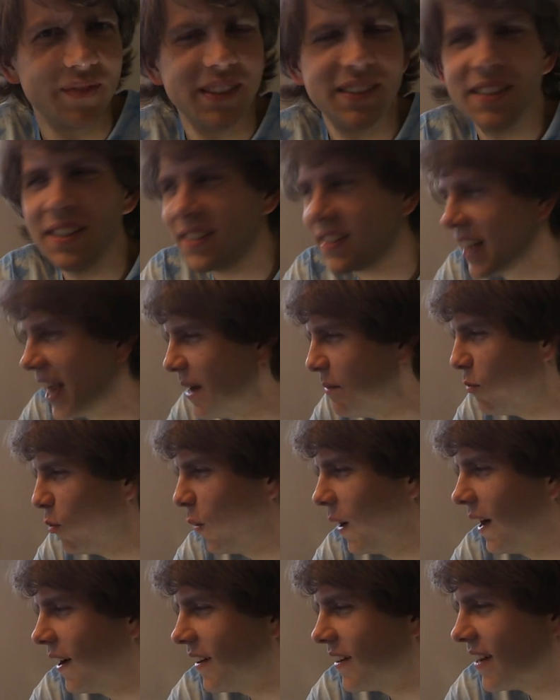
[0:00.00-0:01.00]
It's the same
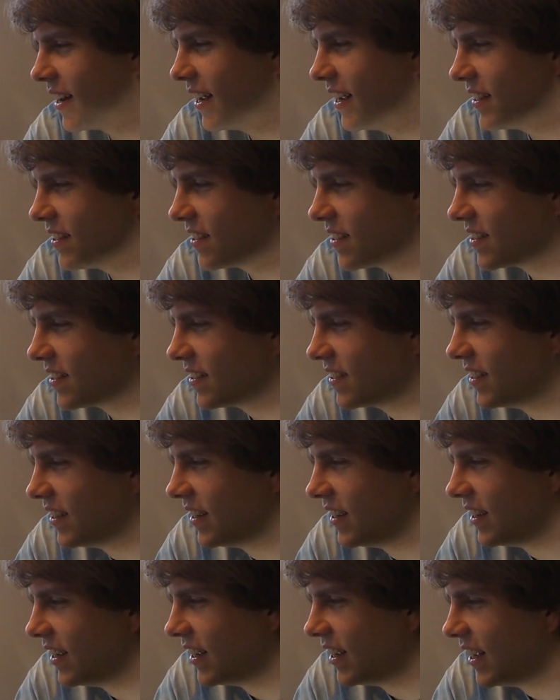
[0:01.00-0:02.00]
weirdness.
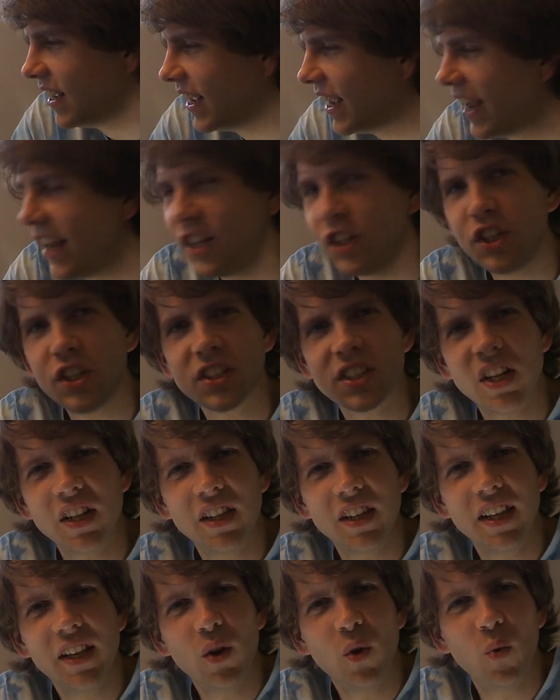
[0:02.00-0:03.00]
It's just a
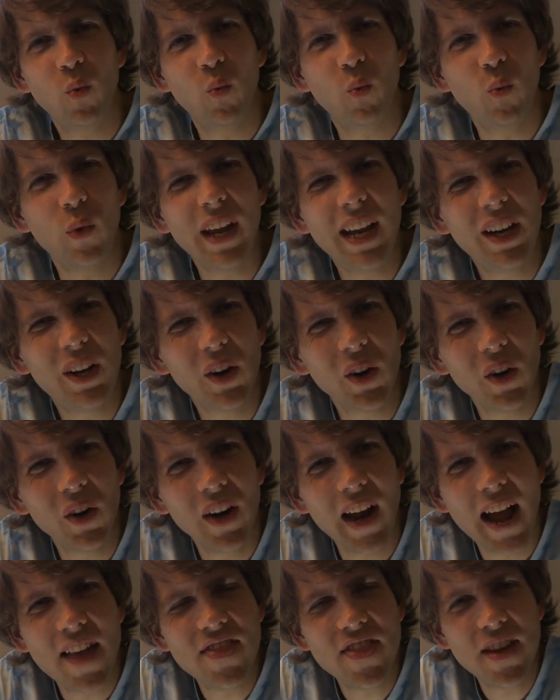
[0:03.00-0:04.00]
little
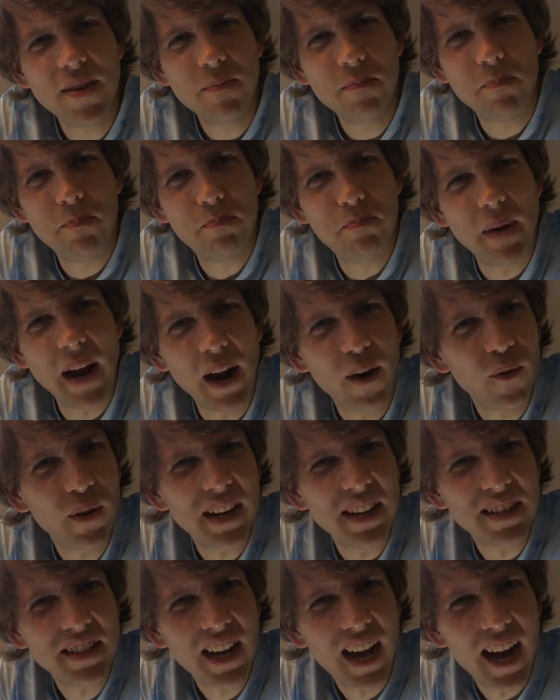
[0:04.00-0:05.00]
weaker and then
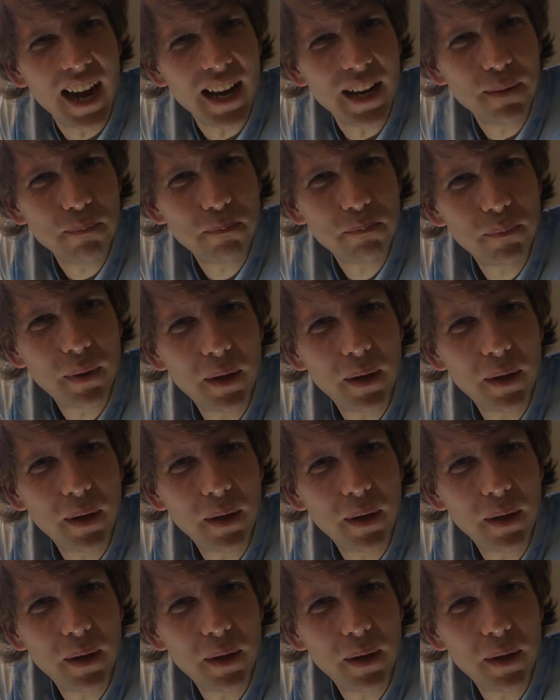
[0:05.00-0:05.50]
berry type.